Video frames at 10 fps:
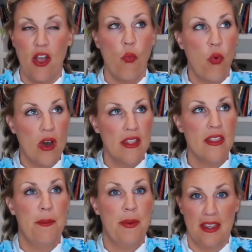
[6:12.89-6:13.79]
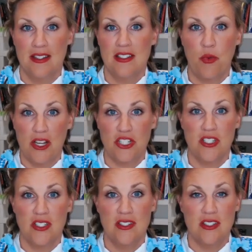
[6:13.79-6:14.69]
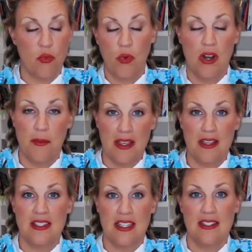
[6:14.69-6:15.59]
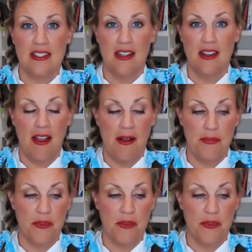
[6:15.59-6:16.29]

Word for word: one of the biggest questions or one of the biggest things that um,